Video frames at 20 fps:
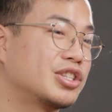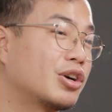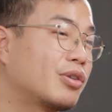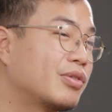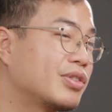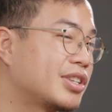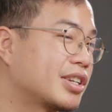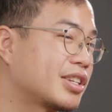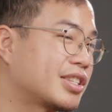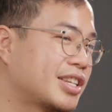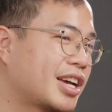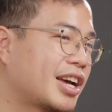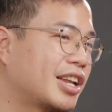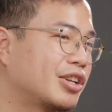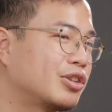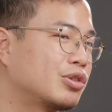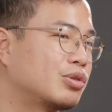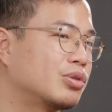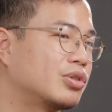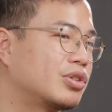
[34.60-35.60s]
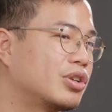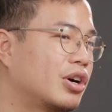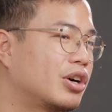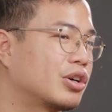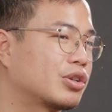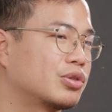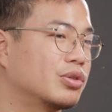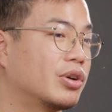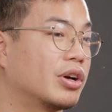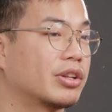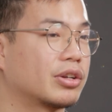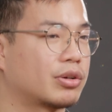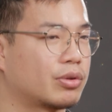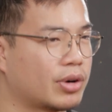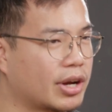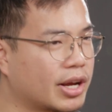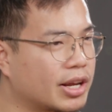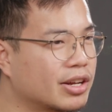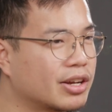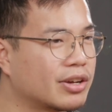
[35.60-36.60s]
always exciting to talk to other
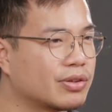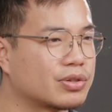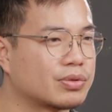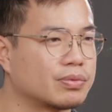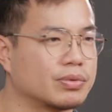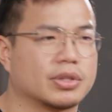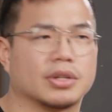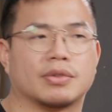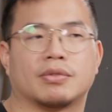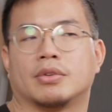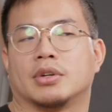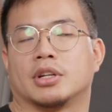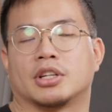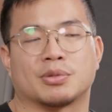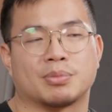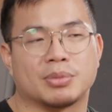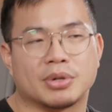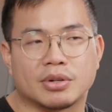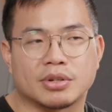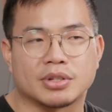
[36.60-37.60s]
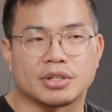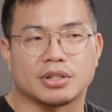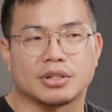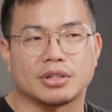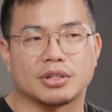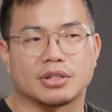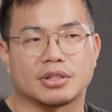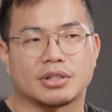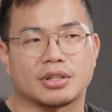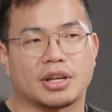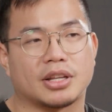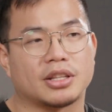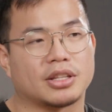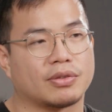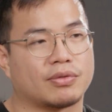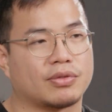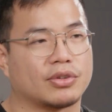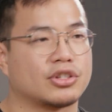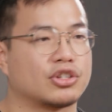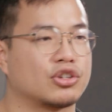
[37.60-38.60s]
creatives with different experiences and
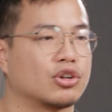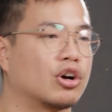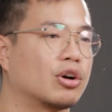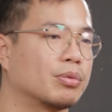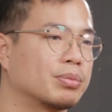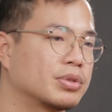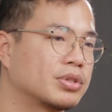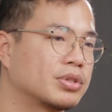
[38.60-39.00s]
different jobs.